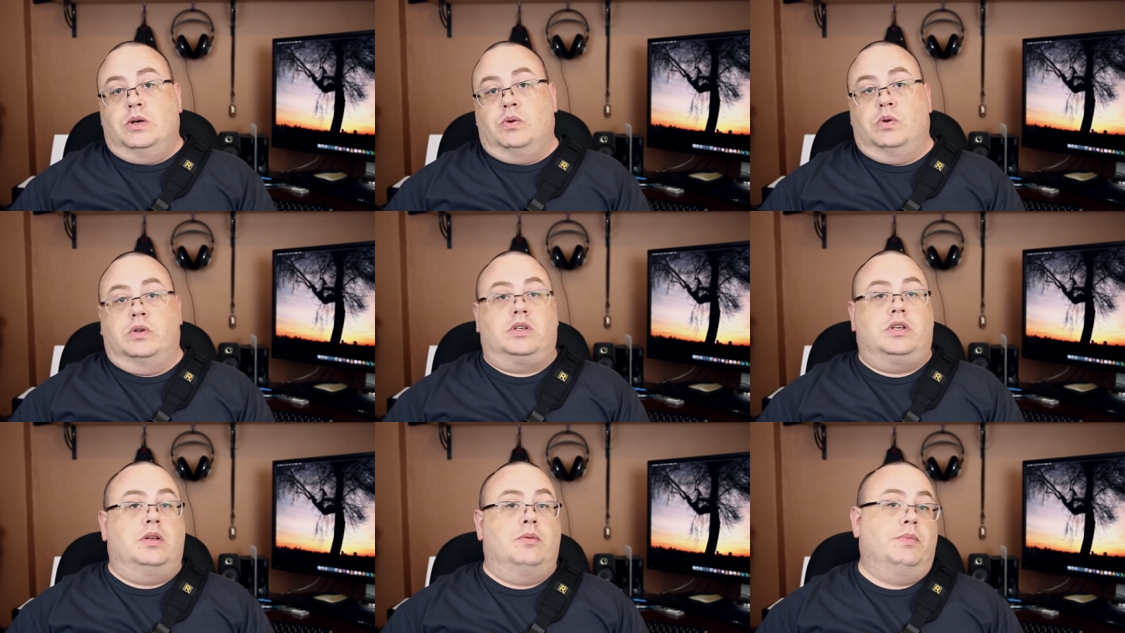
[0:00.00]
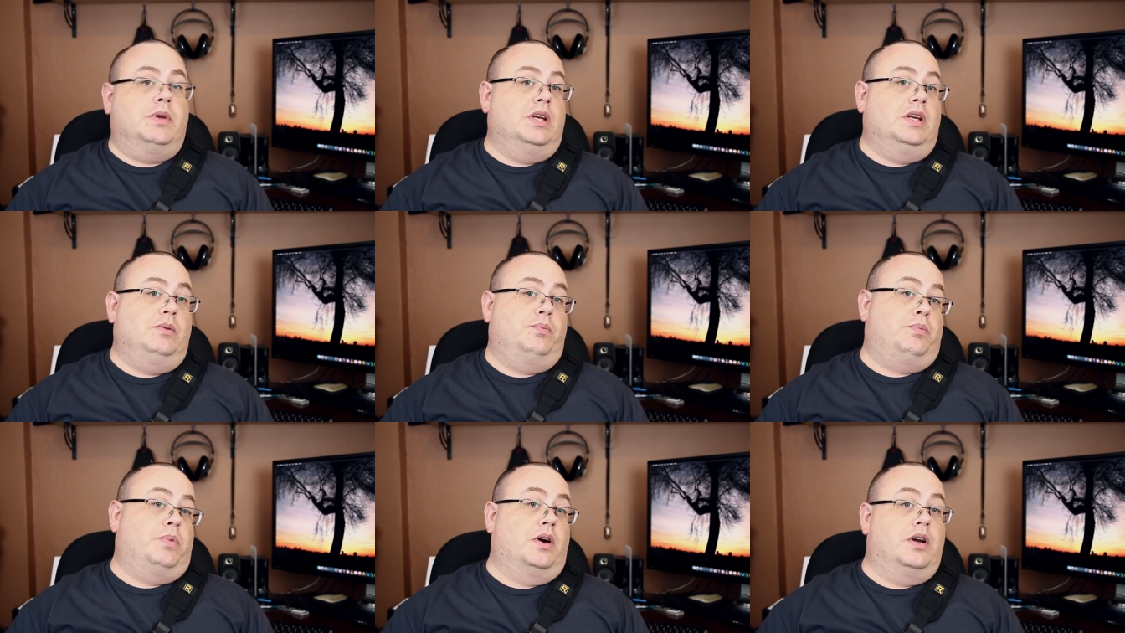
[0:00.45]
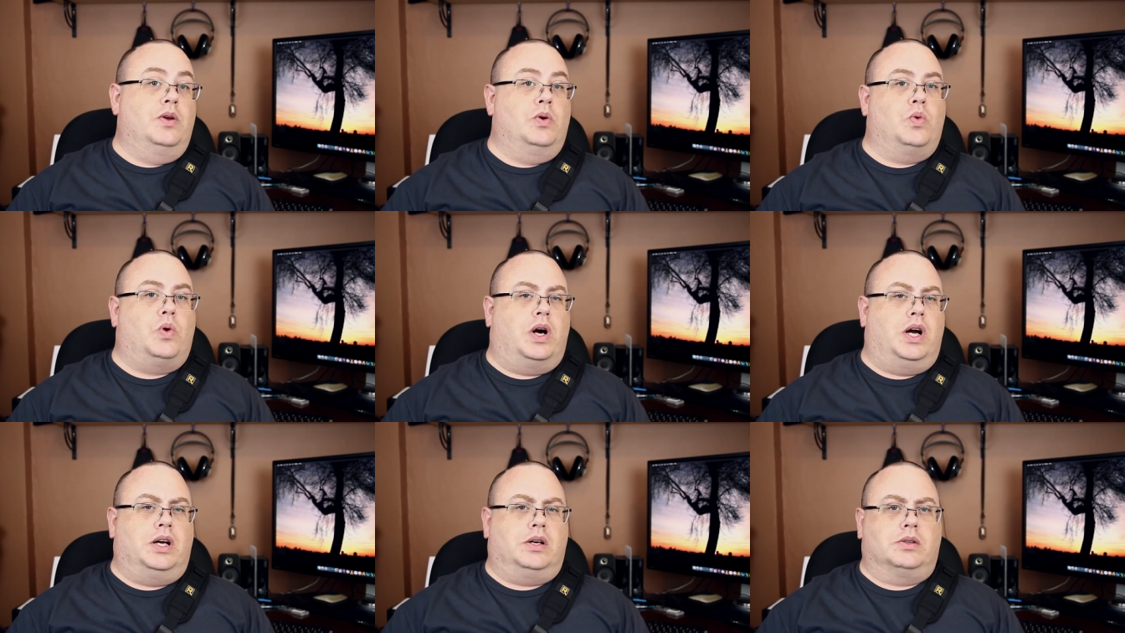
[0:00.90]
which can be pretty
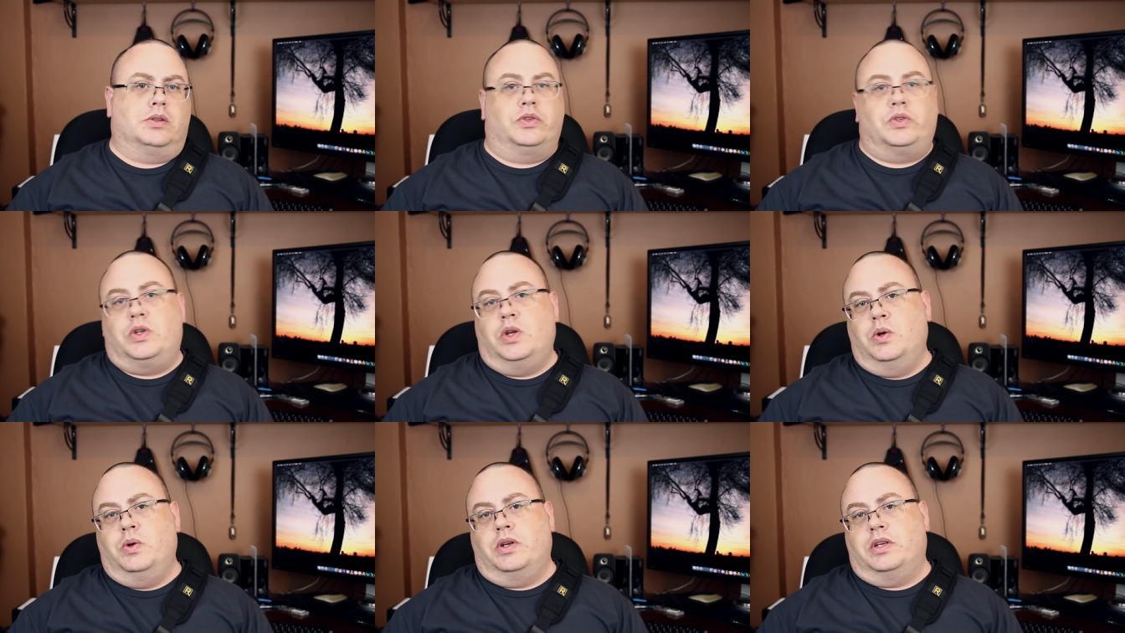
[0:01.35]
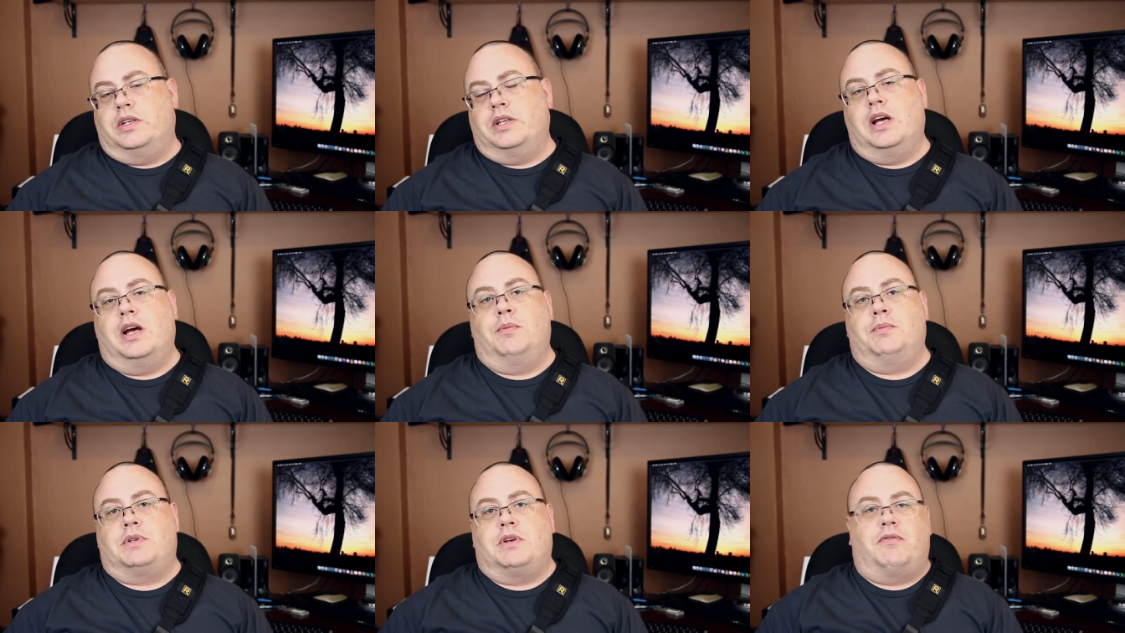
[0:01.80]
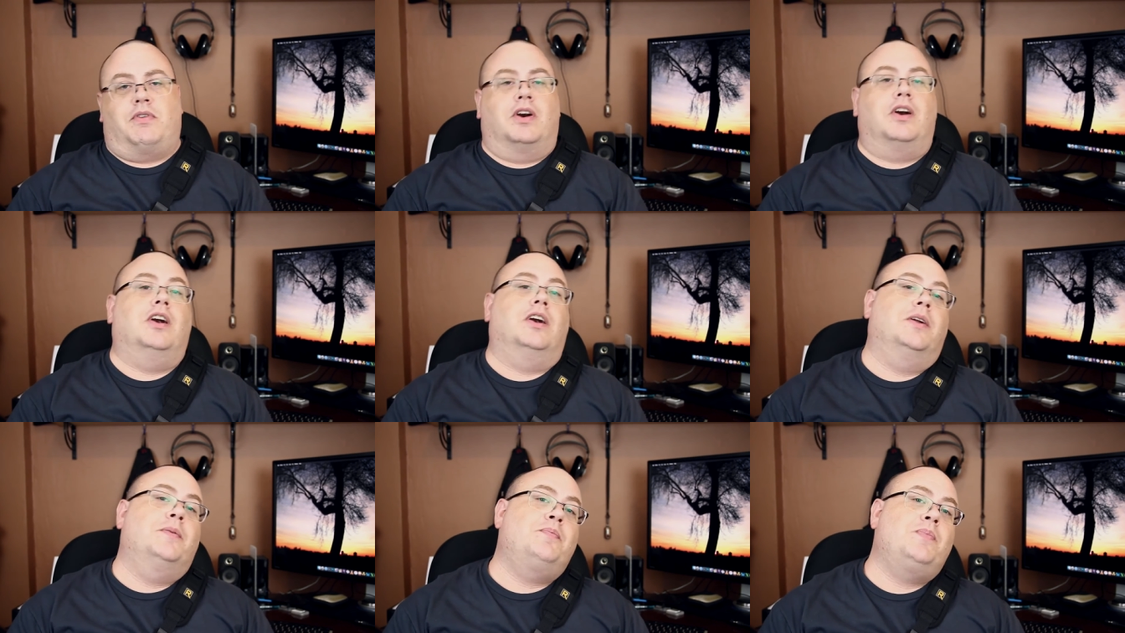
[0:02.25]
wild too at times, I've
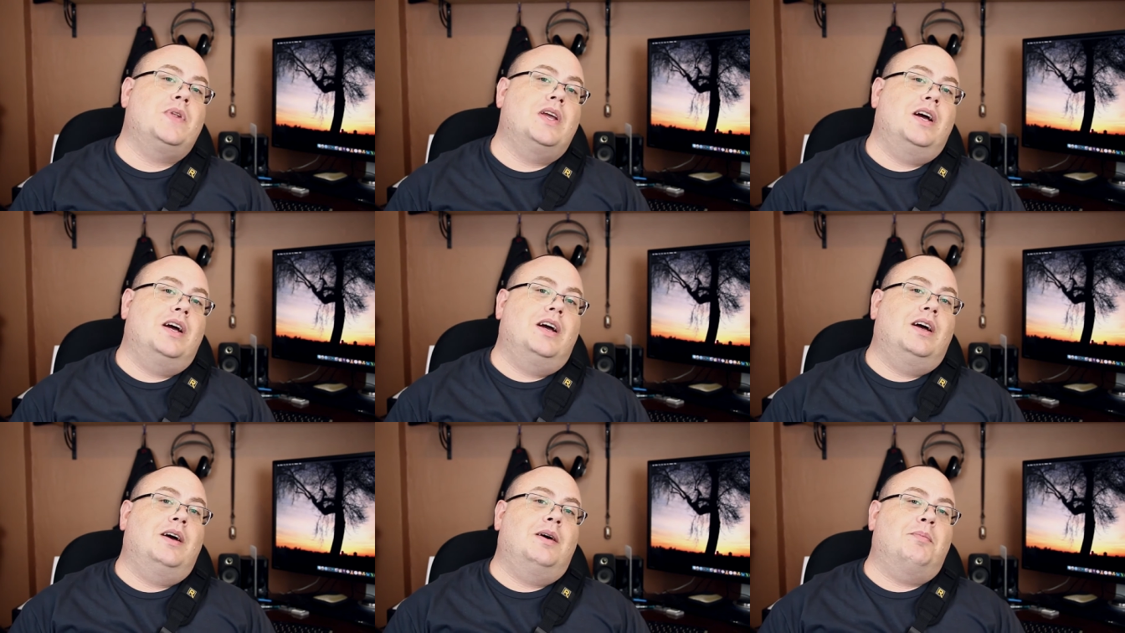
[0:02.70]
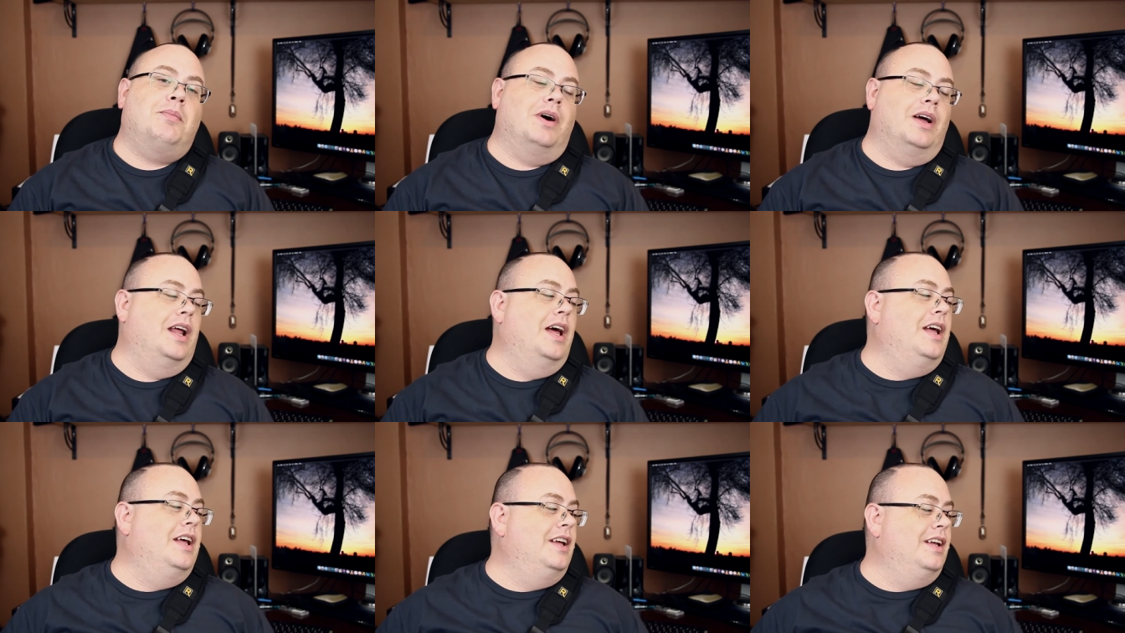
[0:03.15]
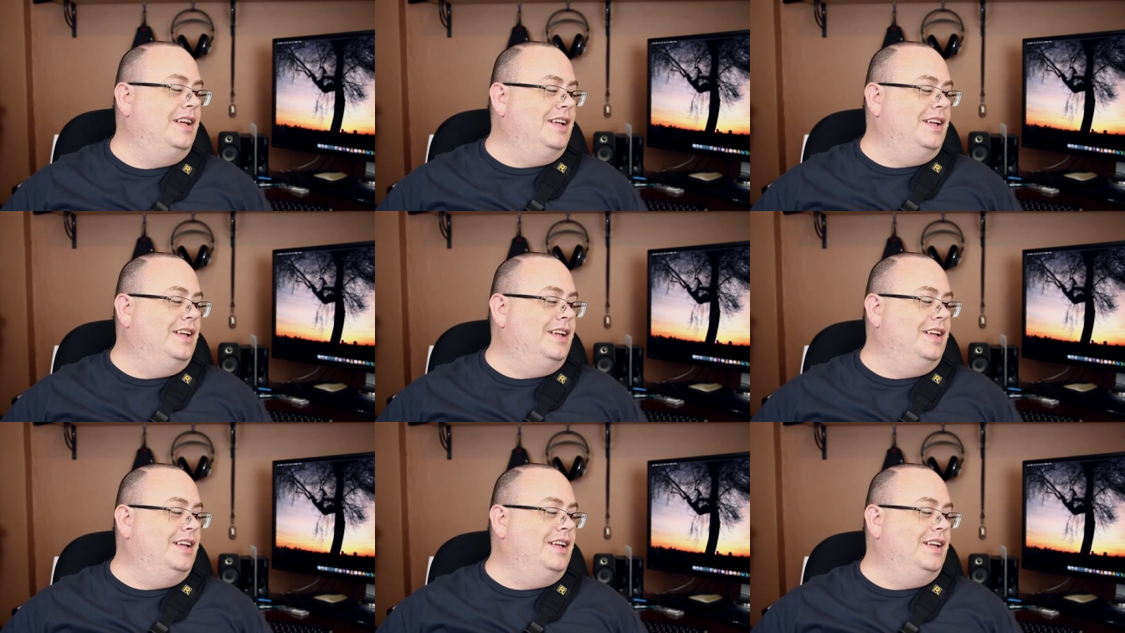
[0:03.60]
heard. But